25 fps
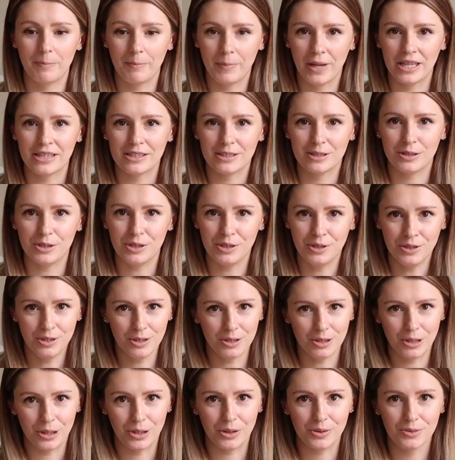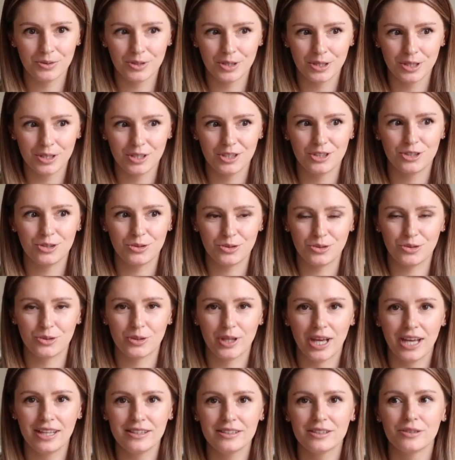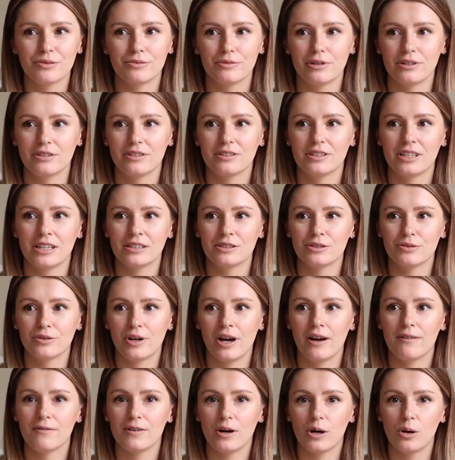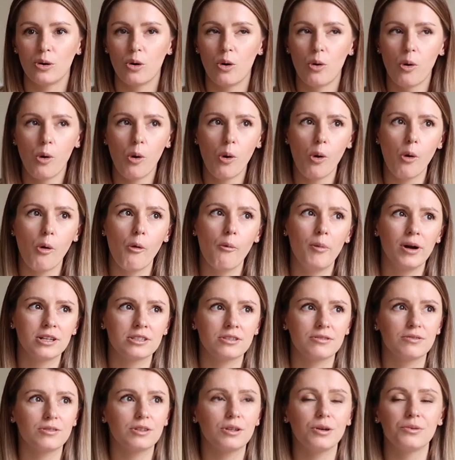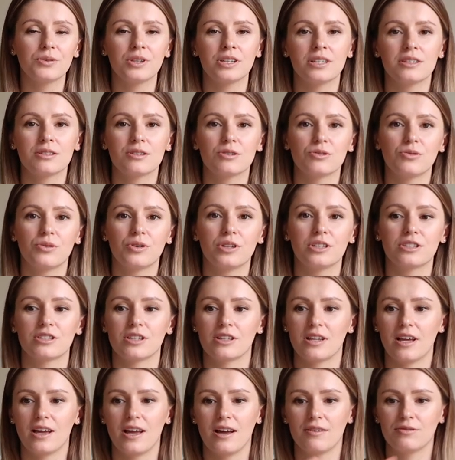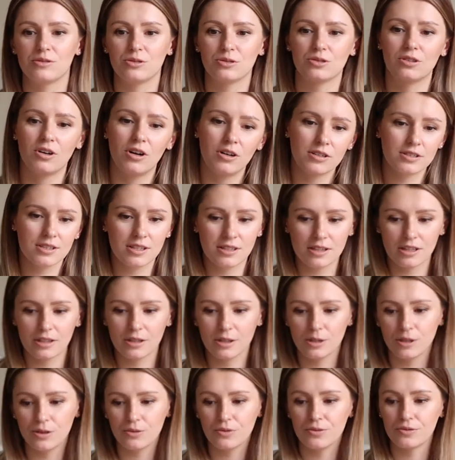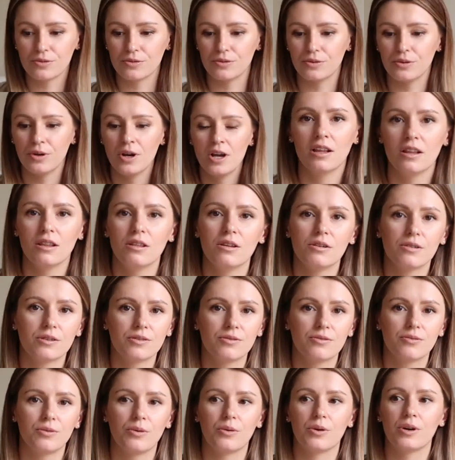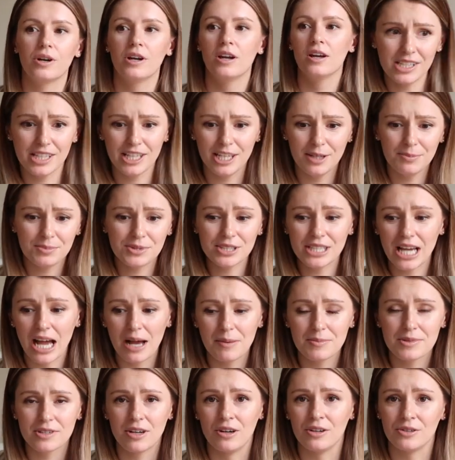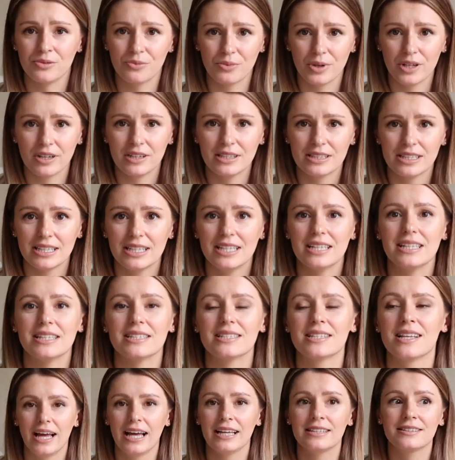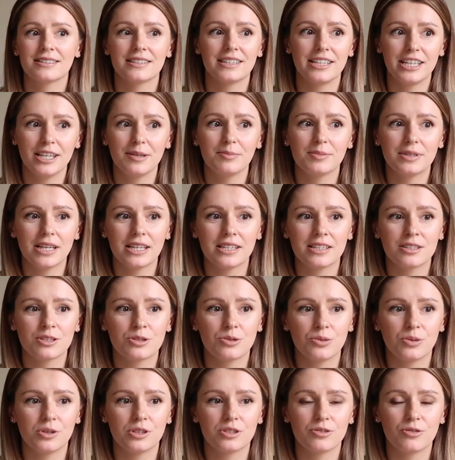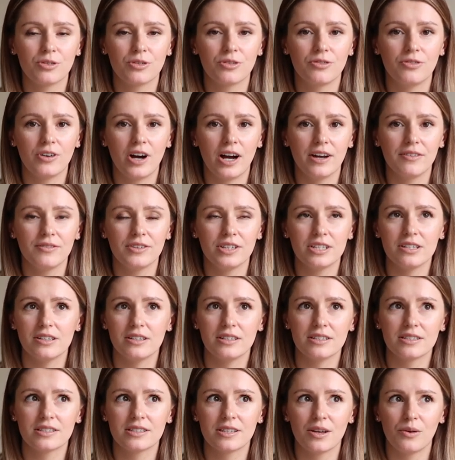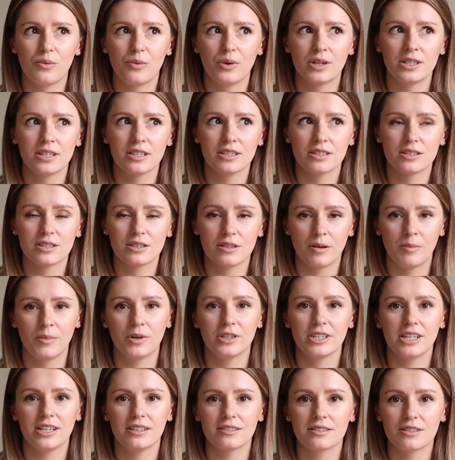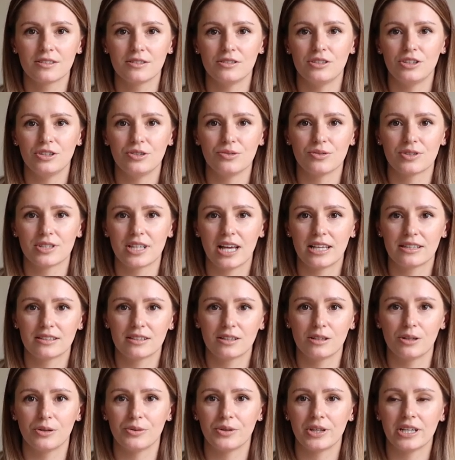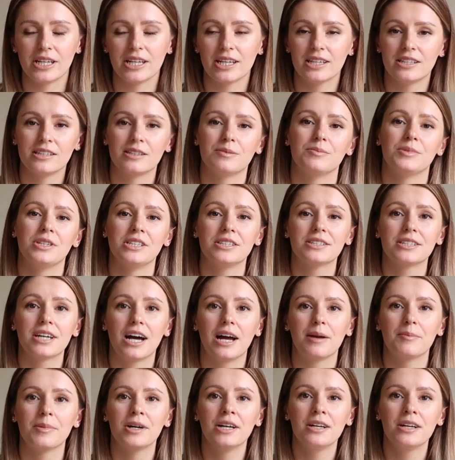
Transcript: mental load to do that, rather than to have a whole bunch of clothing in storage that I have to constantly go through, look for, keep tabs on where it is, and keep that in storage for 5 years when somebody else could use that clothing in the meantime.